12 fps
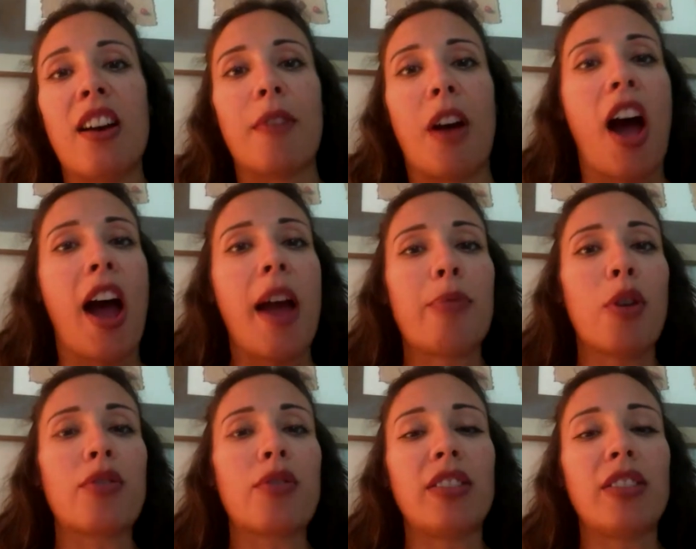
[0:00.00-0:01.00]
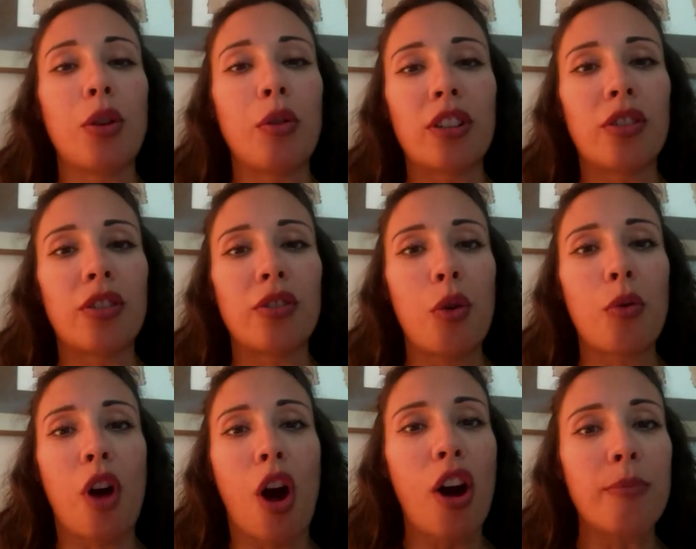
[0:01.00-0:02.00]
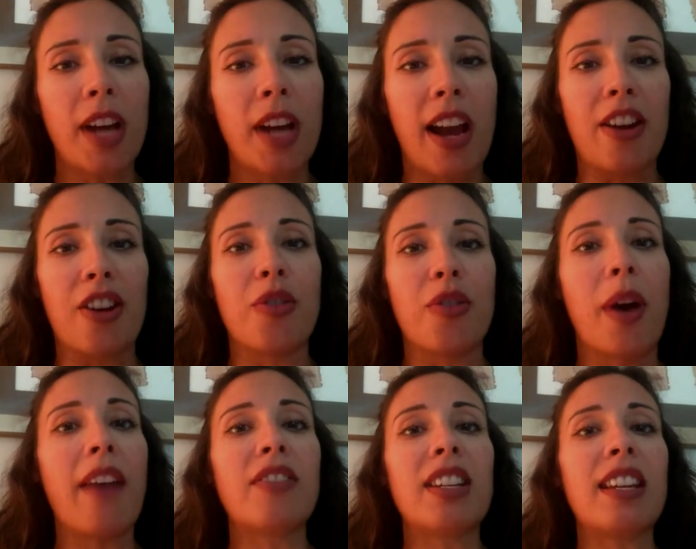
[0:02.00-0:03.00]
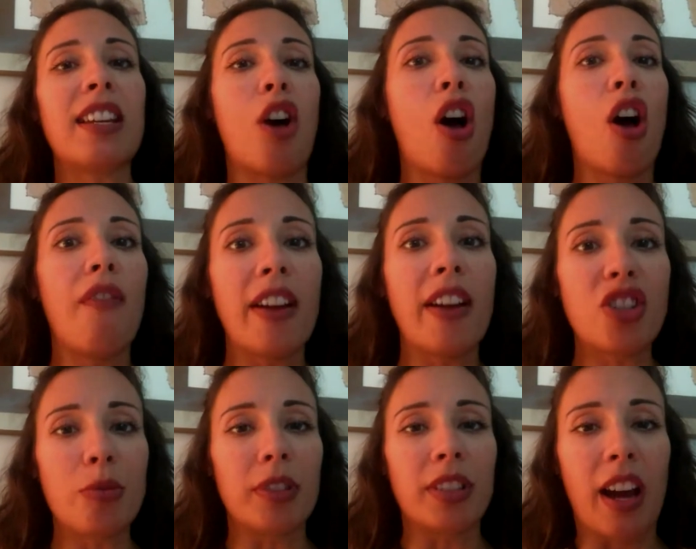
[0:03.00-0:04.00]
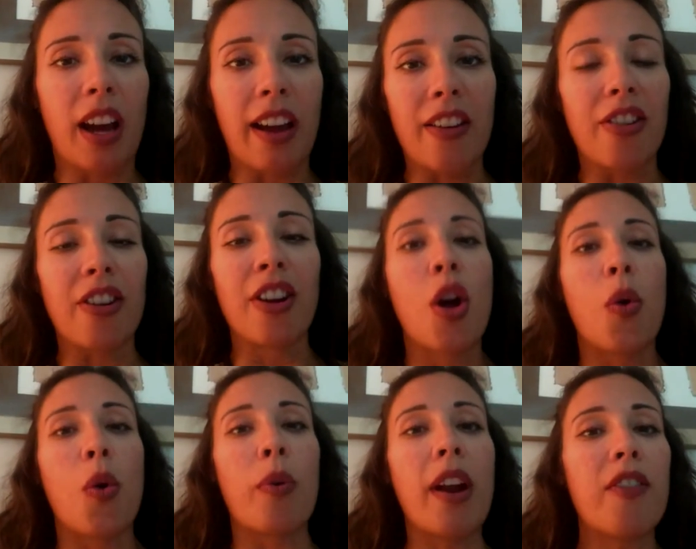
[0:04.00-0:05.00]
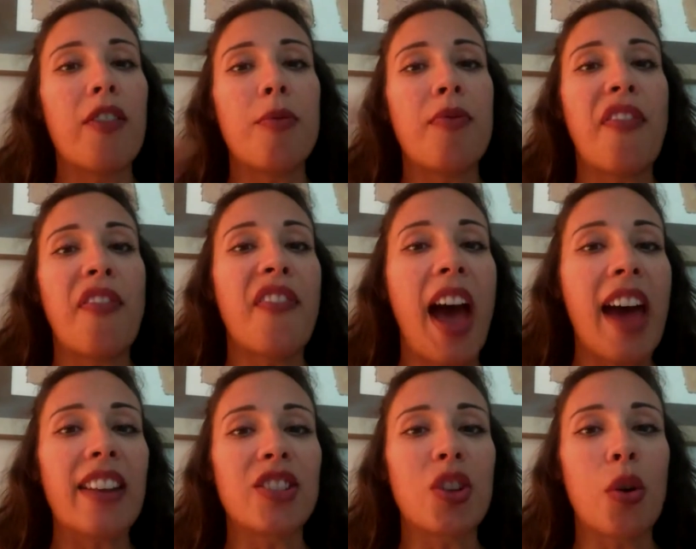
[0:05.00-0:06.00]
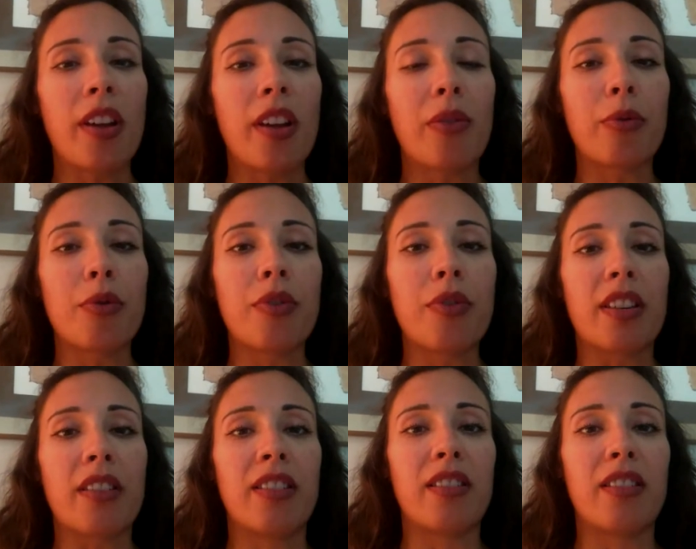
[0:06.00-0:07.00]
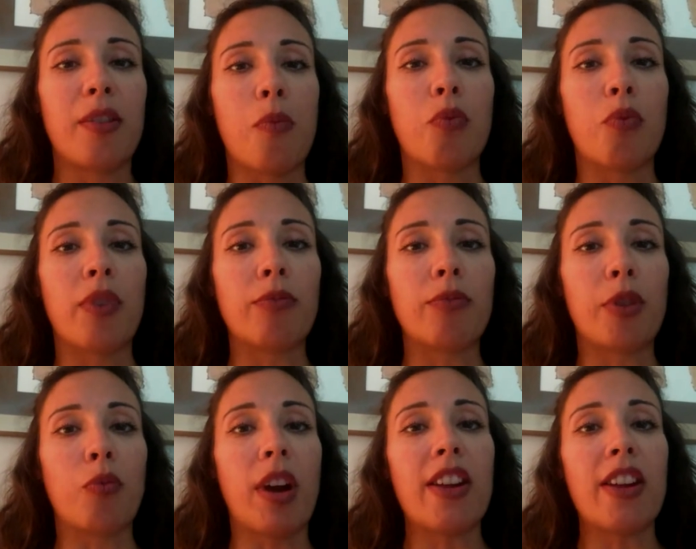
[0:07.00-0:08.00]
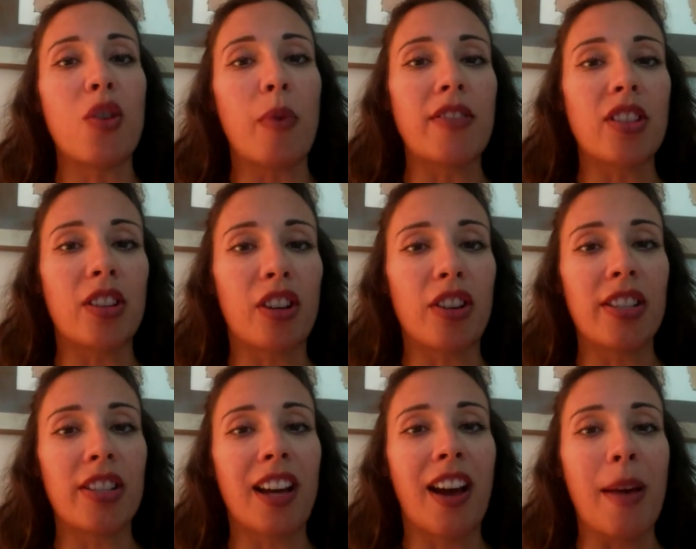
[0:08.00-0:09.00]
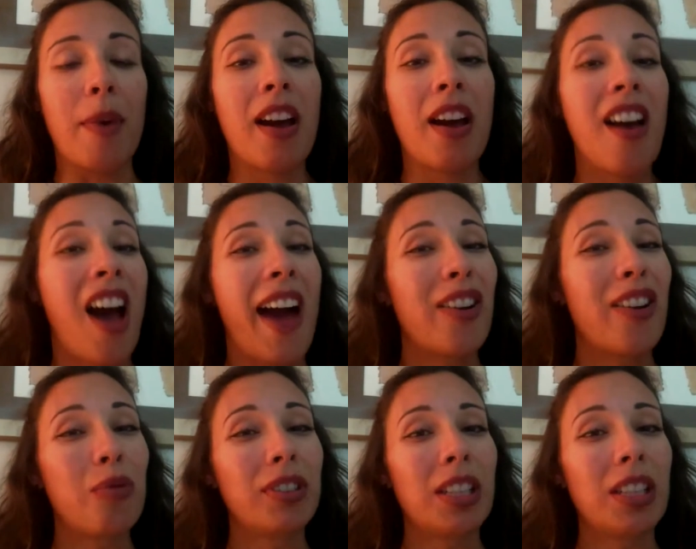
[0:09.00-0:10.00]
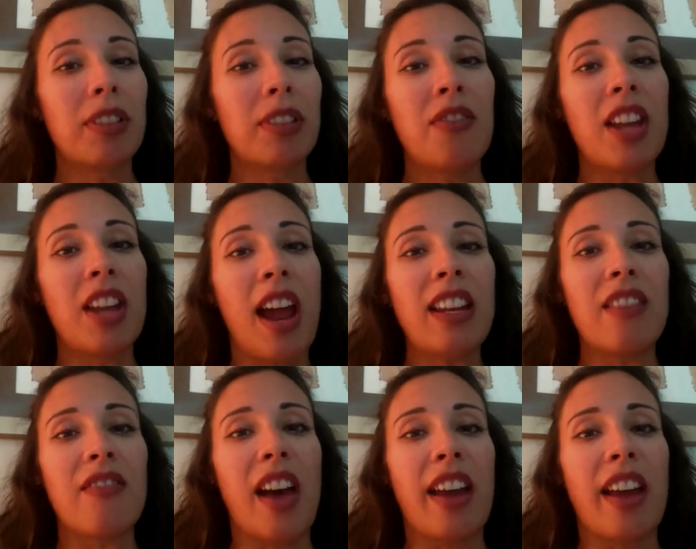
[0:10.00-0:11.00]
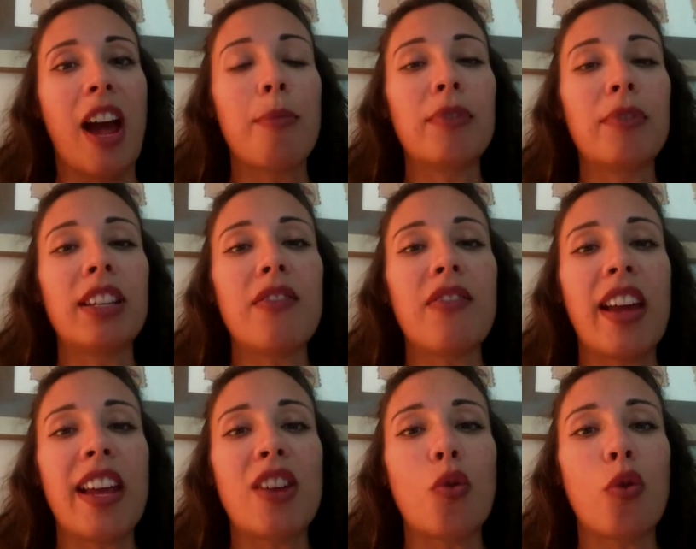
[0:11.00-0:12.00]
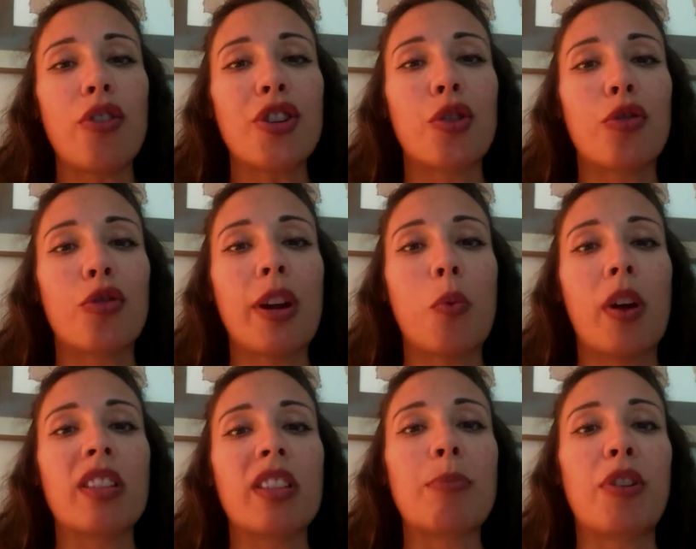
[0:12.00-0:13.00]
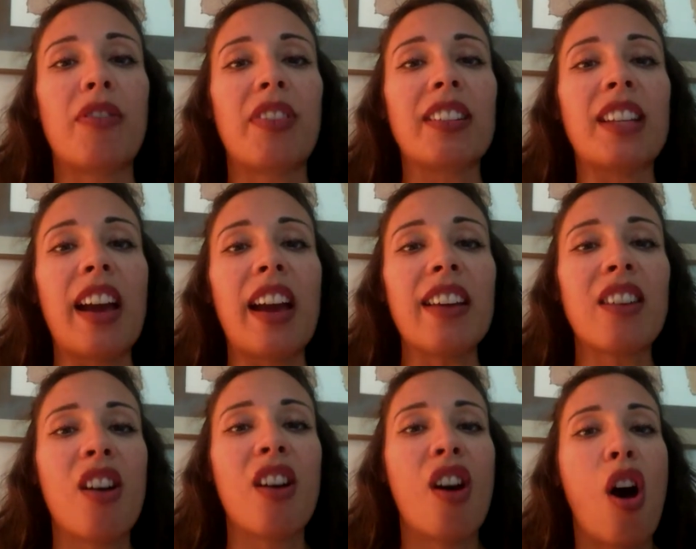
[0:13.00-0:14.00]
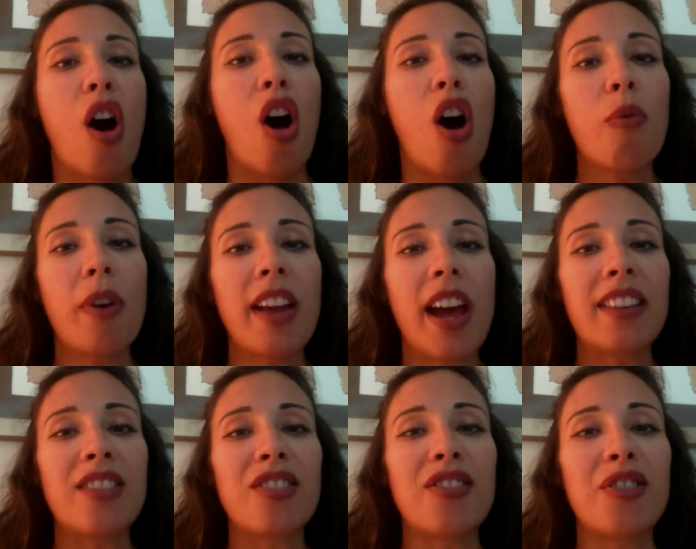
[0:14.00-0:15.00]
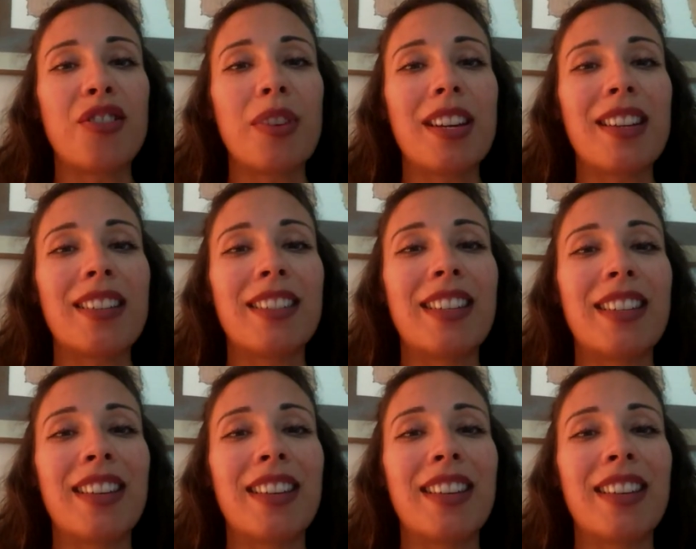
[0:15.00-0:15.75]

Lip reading: high protein, low carb diet, or you have to eat an all vegetable diet, or whatever fad is going through the radio waves at the current time. I don't really believe in any of that. I believe that in order to create one's perfect diet, all one has to do is